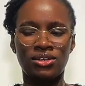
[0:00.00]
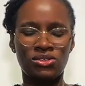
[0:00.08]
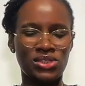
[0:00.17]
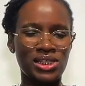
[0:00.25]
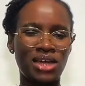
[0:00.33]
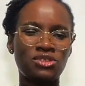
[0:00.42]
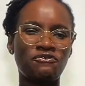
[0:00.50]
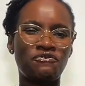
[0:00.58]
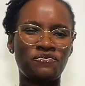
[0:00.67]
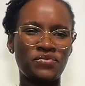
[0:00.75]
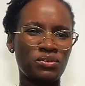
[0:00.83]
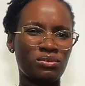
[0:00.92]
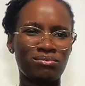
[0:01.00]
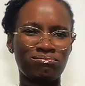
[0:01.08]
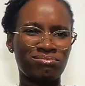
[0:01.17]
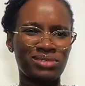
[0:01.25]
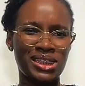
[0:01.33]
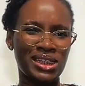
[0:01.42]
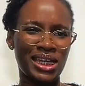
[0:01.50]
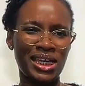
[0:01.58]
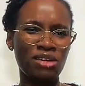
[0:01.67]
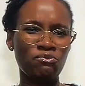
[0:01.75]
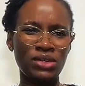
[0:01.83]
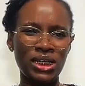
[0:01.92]
you start to feel, did
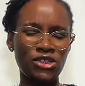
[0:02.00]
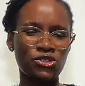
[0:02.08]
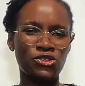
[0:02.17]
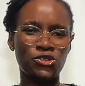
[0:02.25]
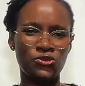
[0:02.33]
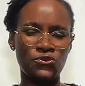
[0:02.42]
he really just